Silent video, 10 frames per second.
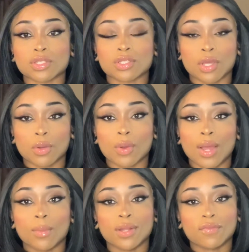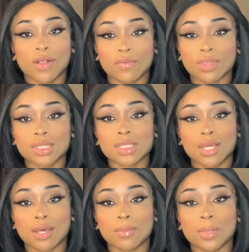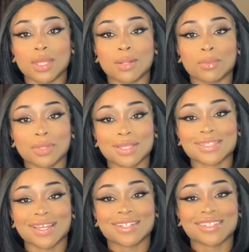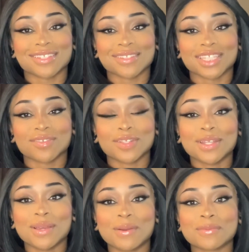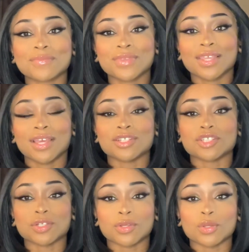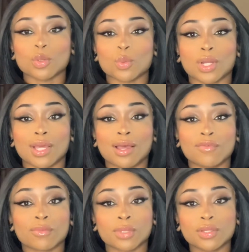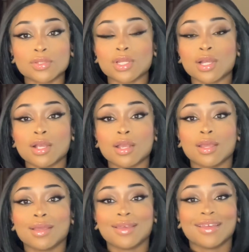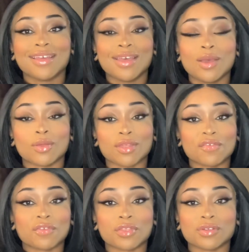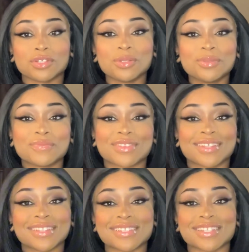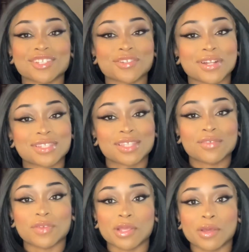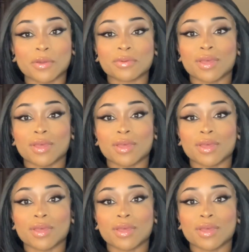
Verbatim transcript: So I waited for everything to come and I'm really excited to do this video and show you what I got from Killstar. Without further ado, let's get straight into the video.